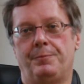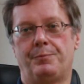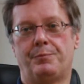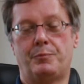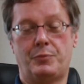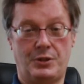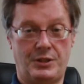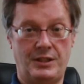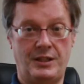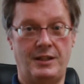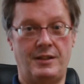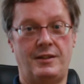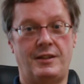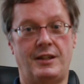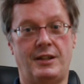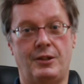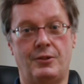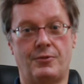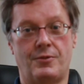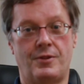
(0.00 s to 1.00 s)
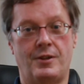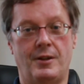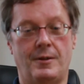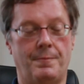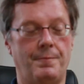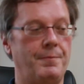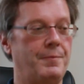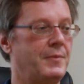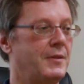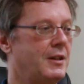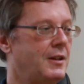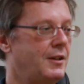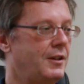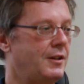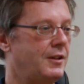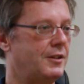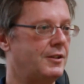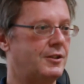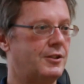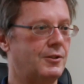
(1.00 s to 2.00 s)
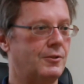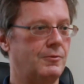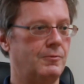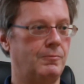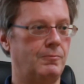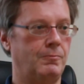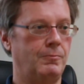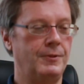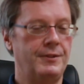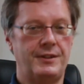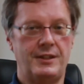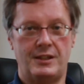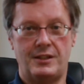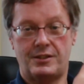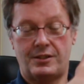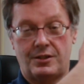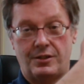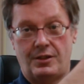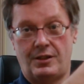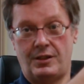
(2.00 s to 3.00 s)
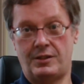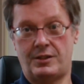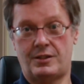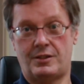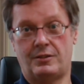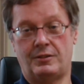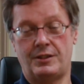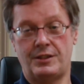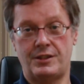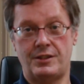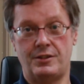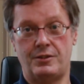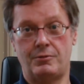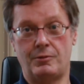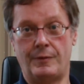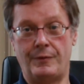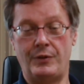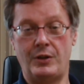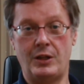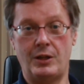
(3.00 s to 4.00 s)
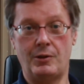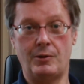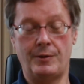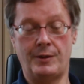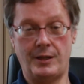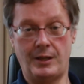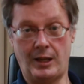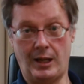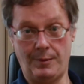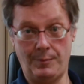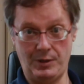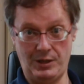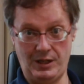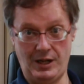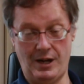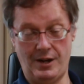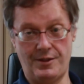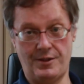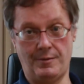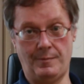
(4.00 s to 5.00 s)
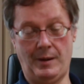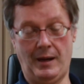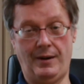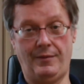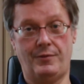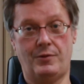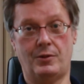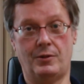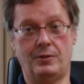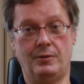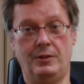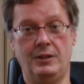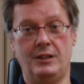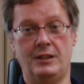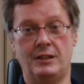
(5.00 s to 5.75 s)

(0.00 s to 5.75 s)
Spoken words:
pretend that you're them. So one thing is to listen to a video and then imitate them after